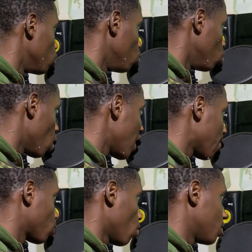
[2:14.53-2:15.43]
Your
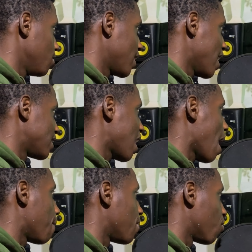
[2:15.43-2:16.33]
laptop speakers
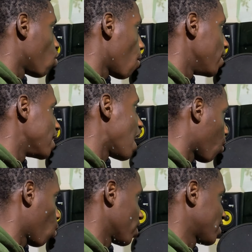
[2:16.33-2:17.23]
are performing
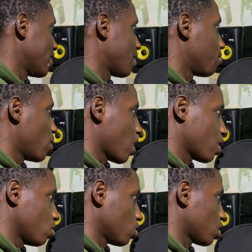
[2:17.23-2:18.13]
acoustic
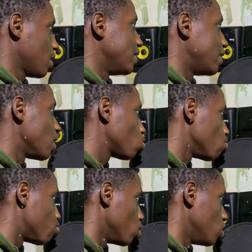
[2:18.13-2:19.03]
miracles just
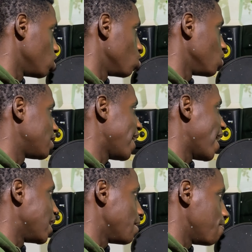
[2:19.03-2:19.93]
to produce
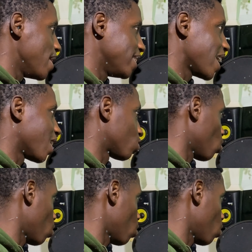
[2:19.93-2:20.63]
any bass at